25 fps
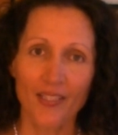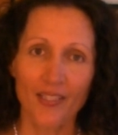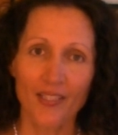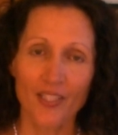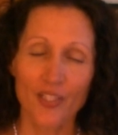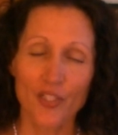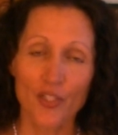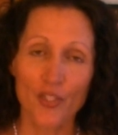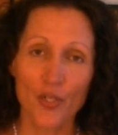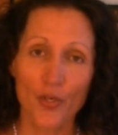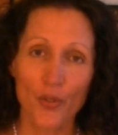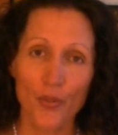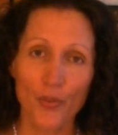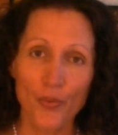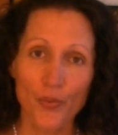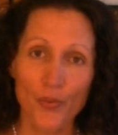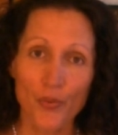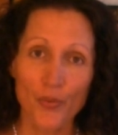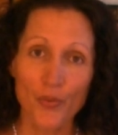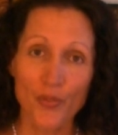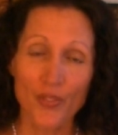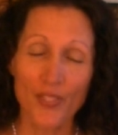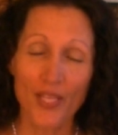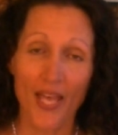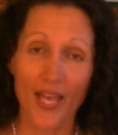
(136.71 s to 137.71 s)
It
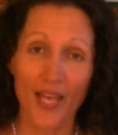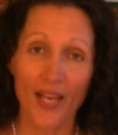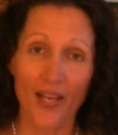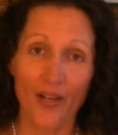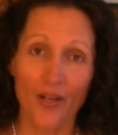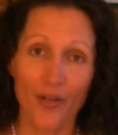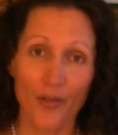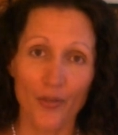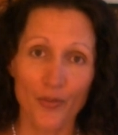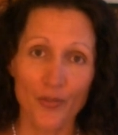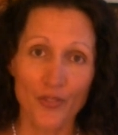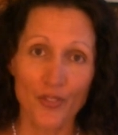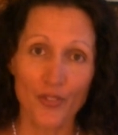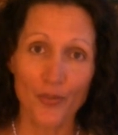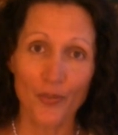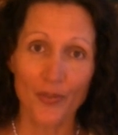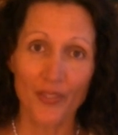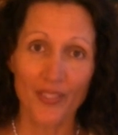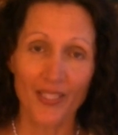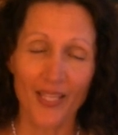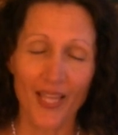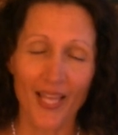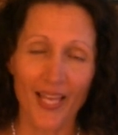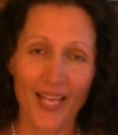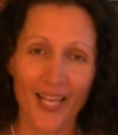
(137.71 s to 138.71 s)
knows how to
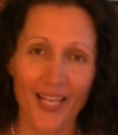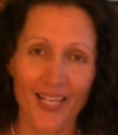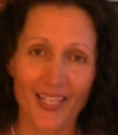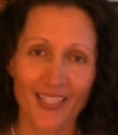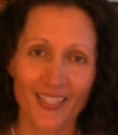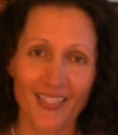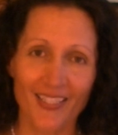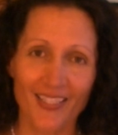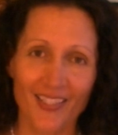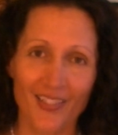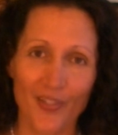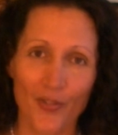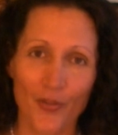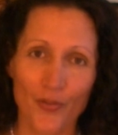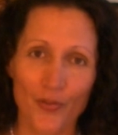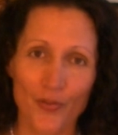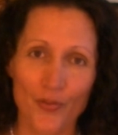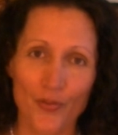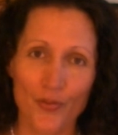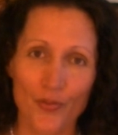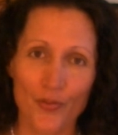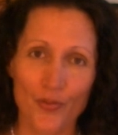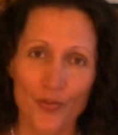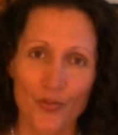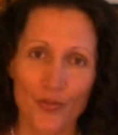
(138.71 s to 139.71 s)

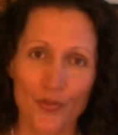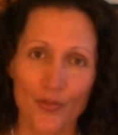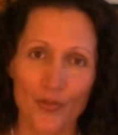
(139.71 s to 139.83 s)
relax.